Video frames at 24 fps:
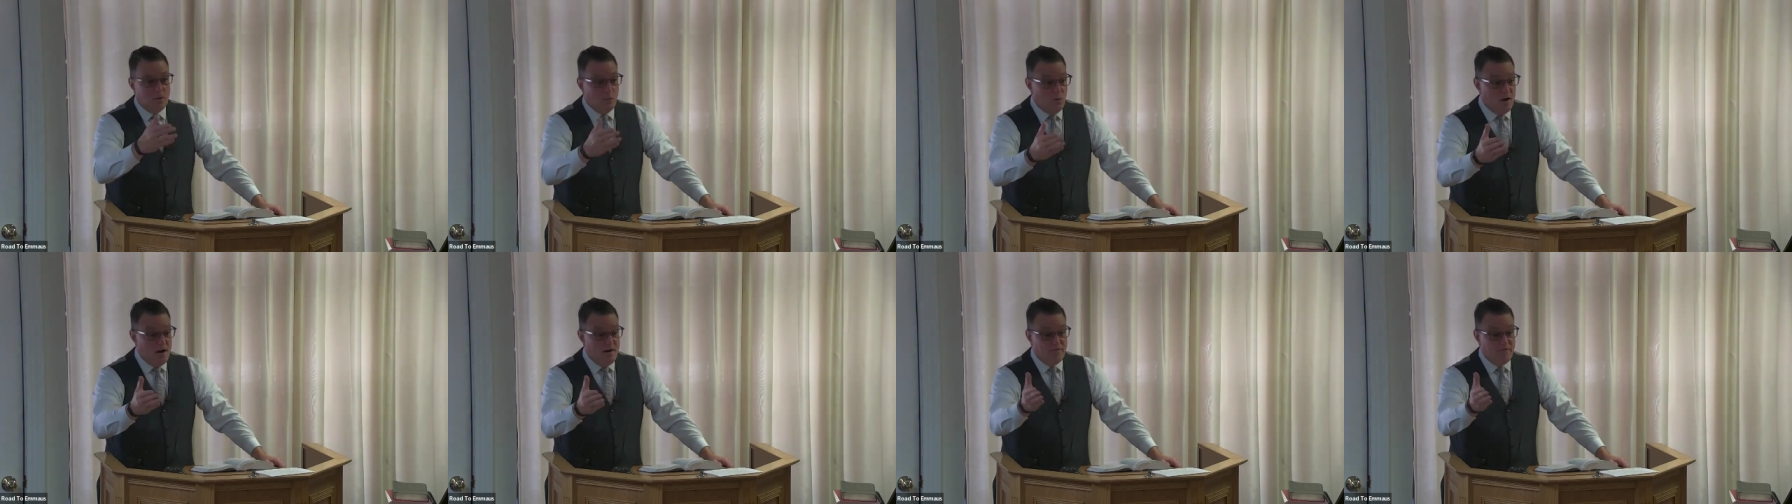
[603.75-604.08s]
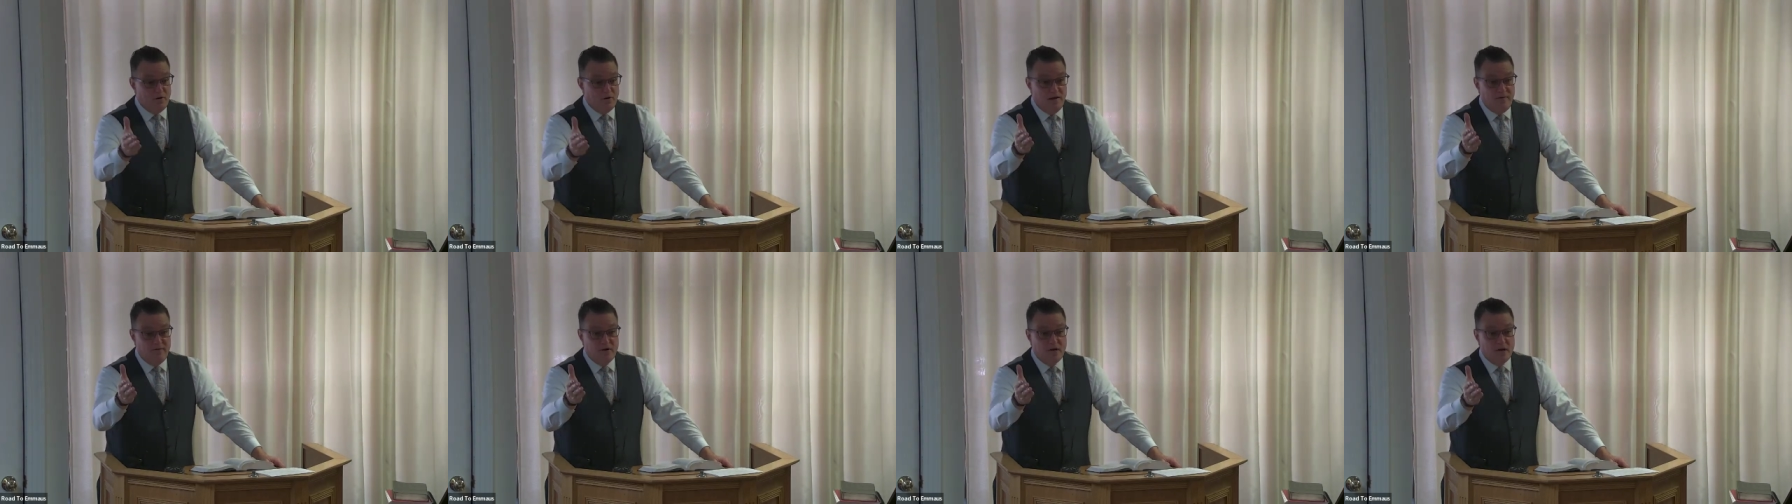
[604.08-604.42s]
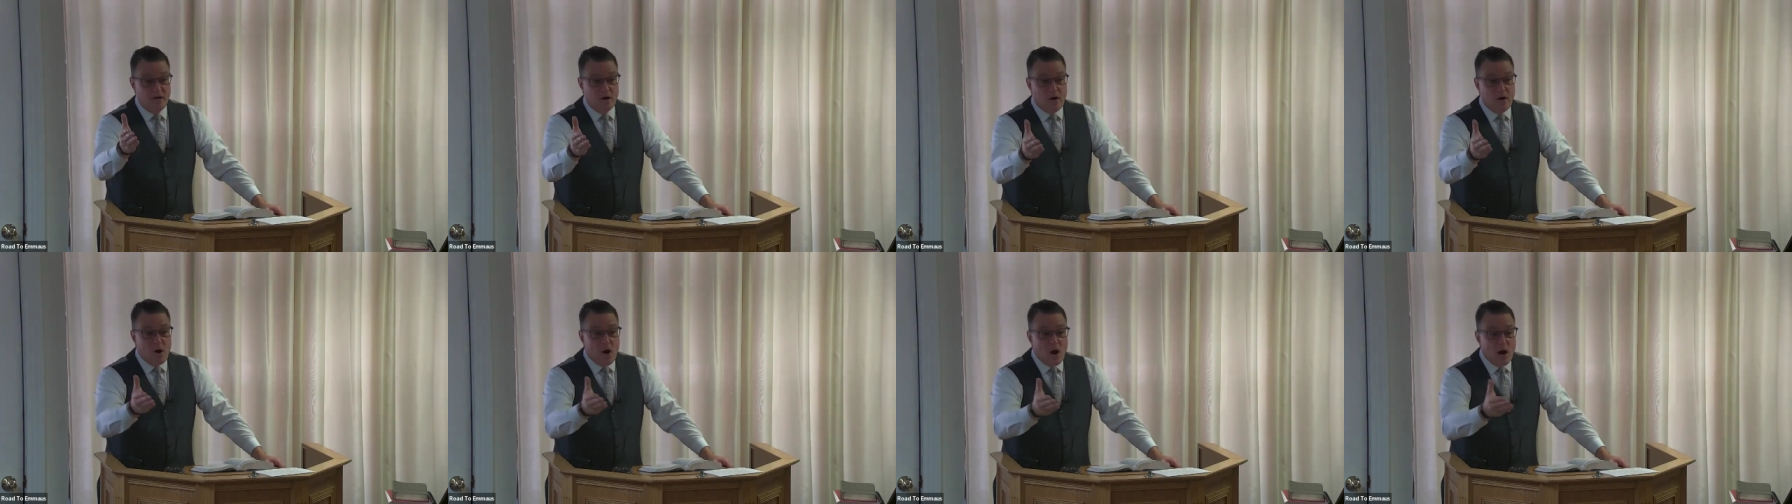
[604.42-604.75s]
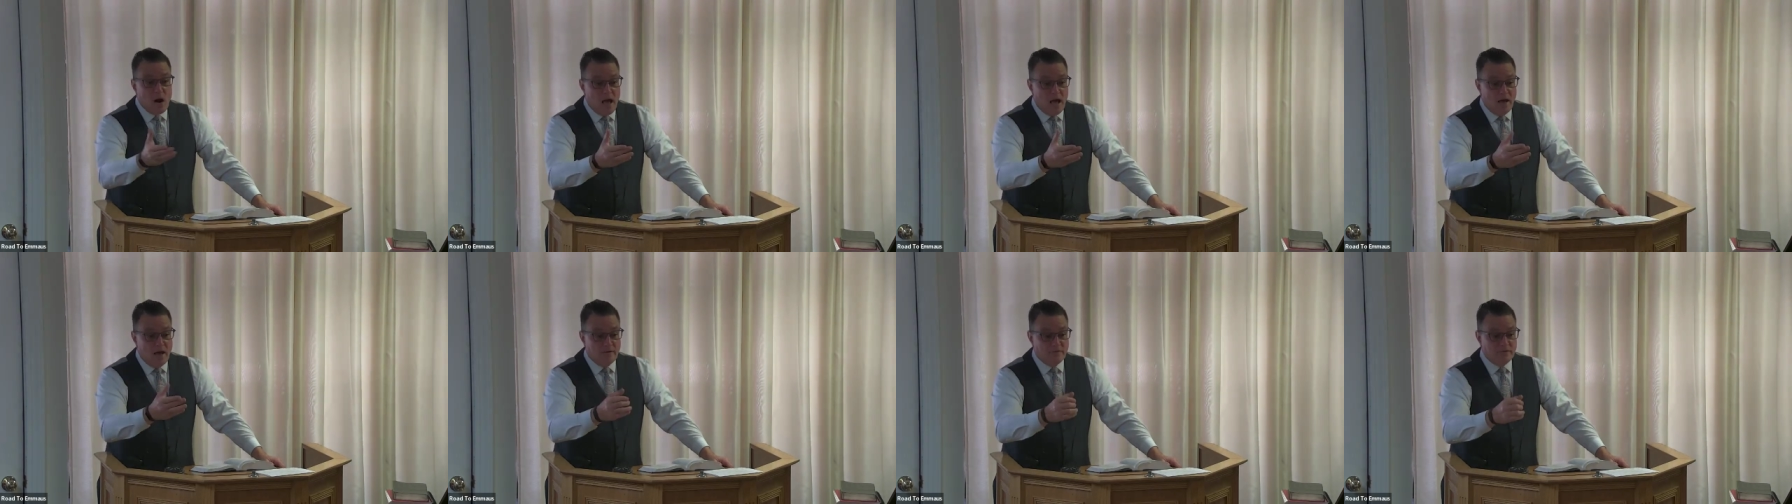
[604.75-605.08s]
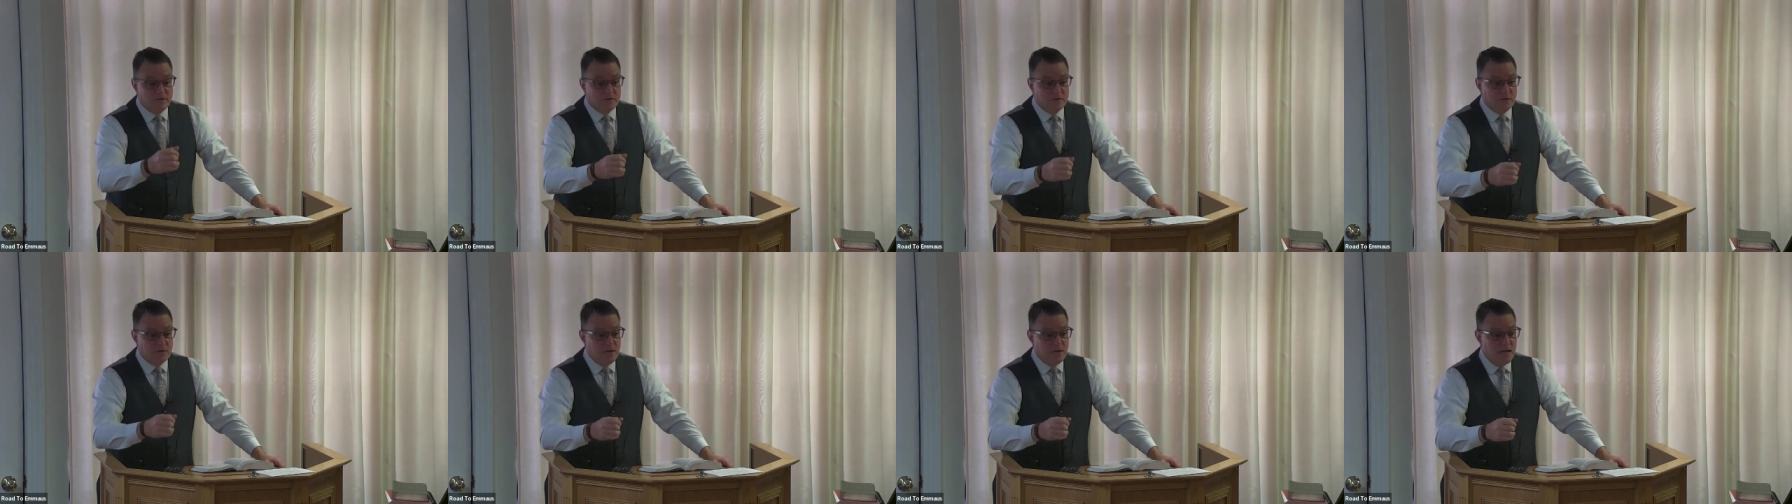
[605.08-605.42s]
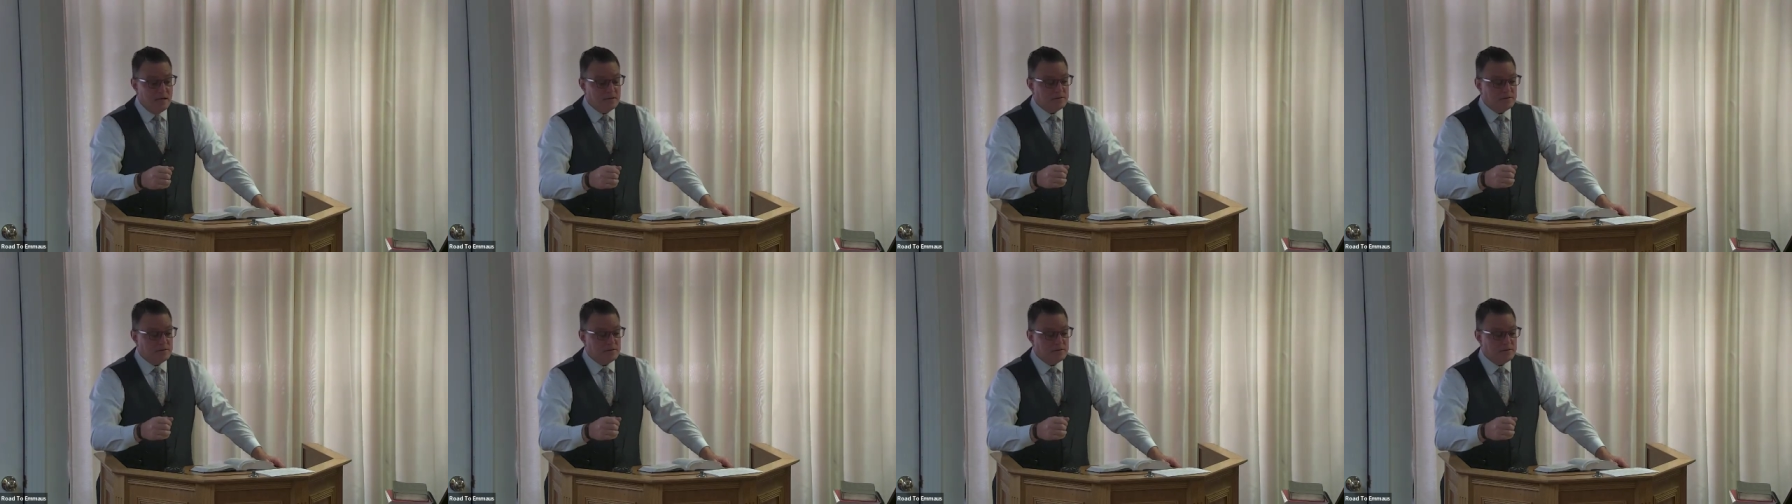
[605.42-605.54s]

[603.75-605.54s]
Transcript: whatever, even on our lives,